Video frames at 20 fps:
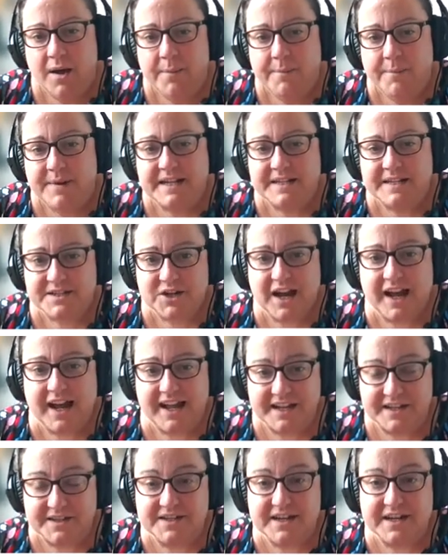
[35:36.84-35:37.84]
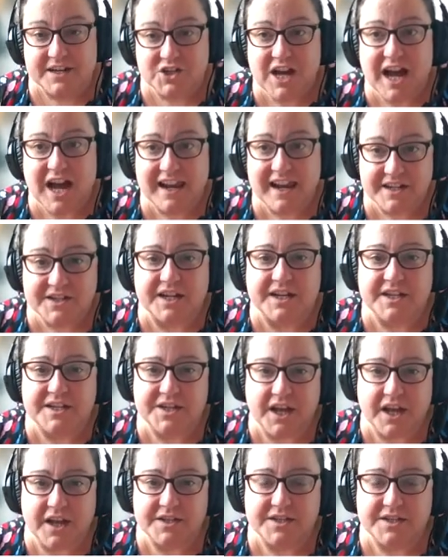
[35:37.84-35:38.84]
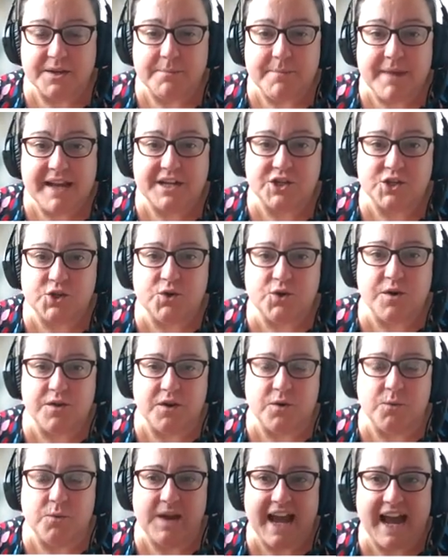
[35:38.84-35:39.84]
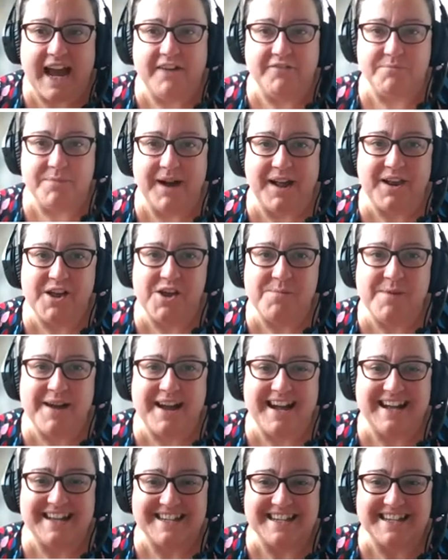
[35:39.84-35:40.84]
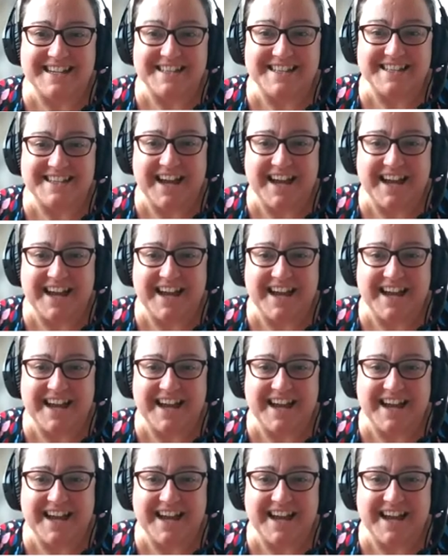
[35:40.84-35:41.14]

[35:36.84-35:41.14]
But it's challenging to make sure that we have myeloma as a